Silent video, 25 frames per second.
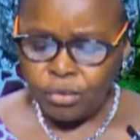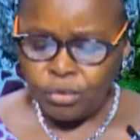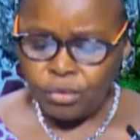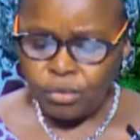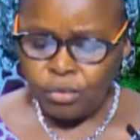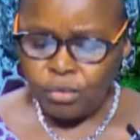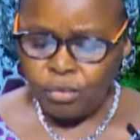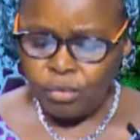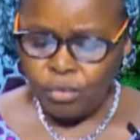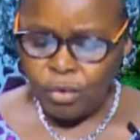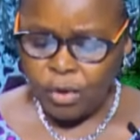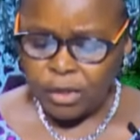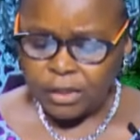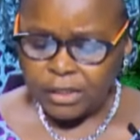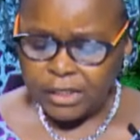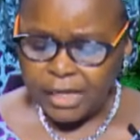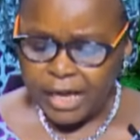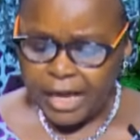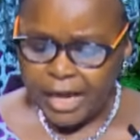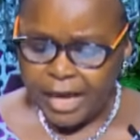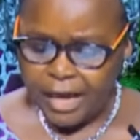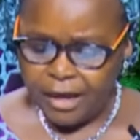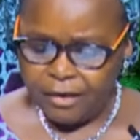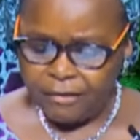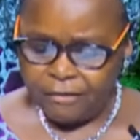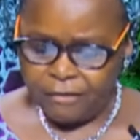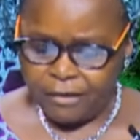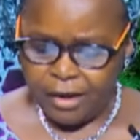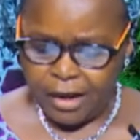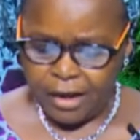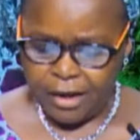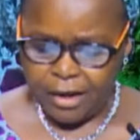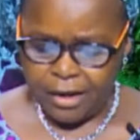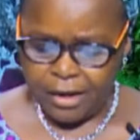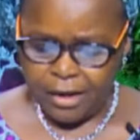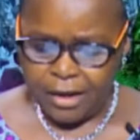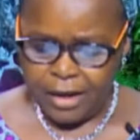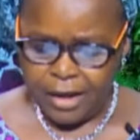do
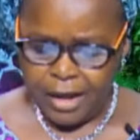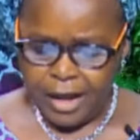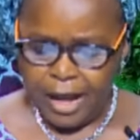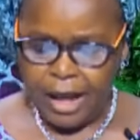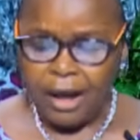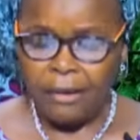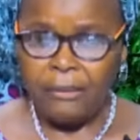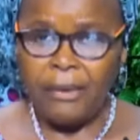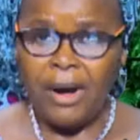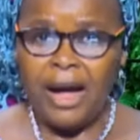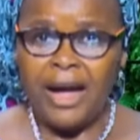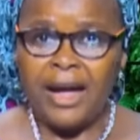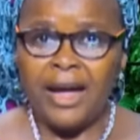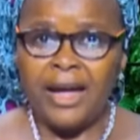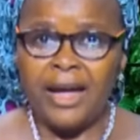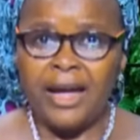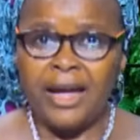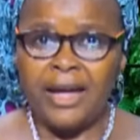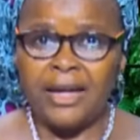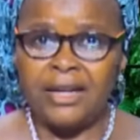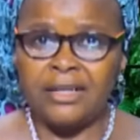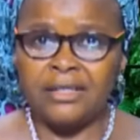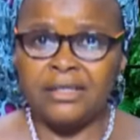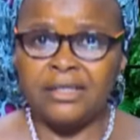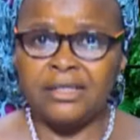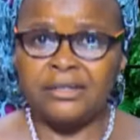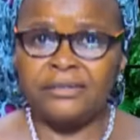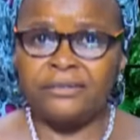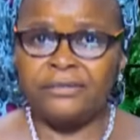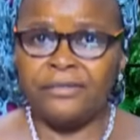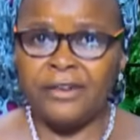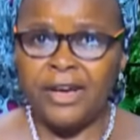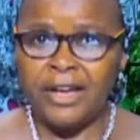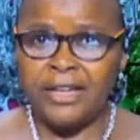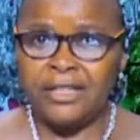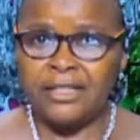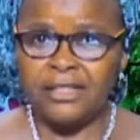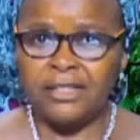whatever our hands
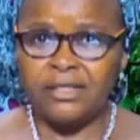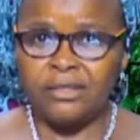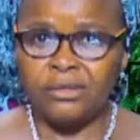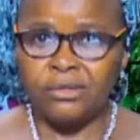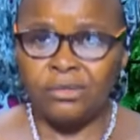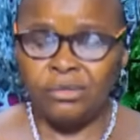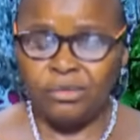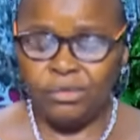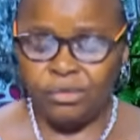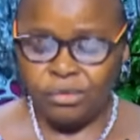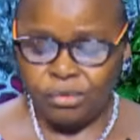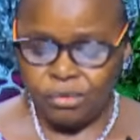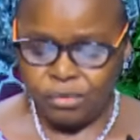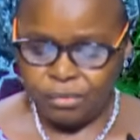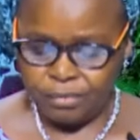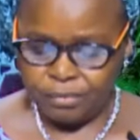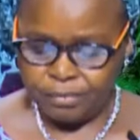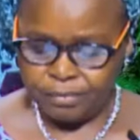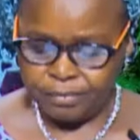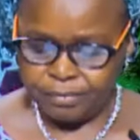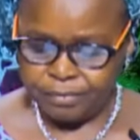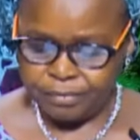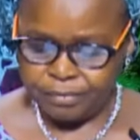find to do,